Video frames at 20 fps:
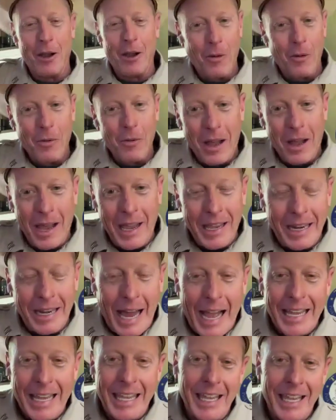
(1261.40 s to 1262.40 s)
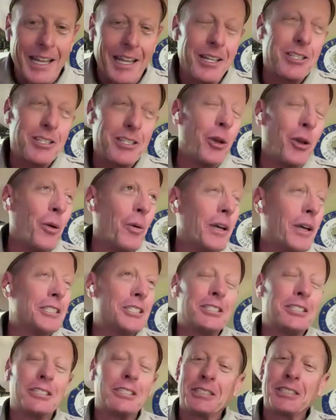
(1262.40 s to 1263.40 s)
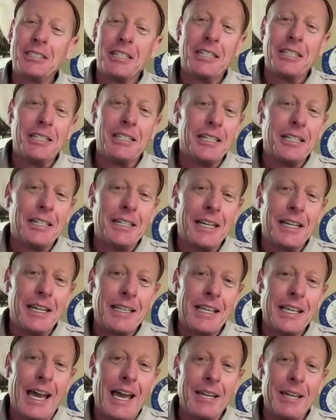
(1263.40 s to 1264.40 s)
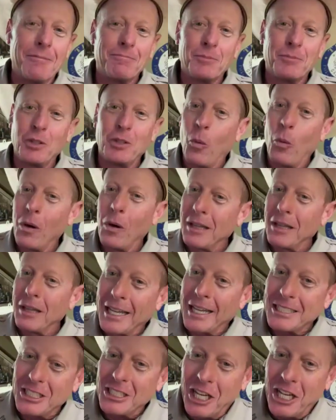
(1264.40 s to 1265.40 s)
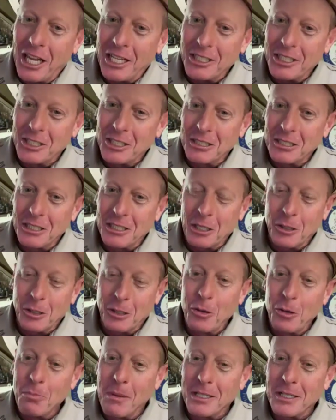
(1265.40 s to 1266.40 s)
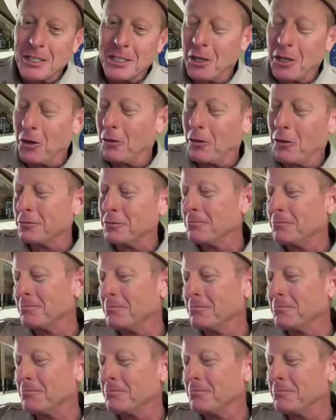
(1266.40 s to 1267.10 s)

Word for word: know, I, and I get it too. It's just the uh, hey, no one likes change, including myself.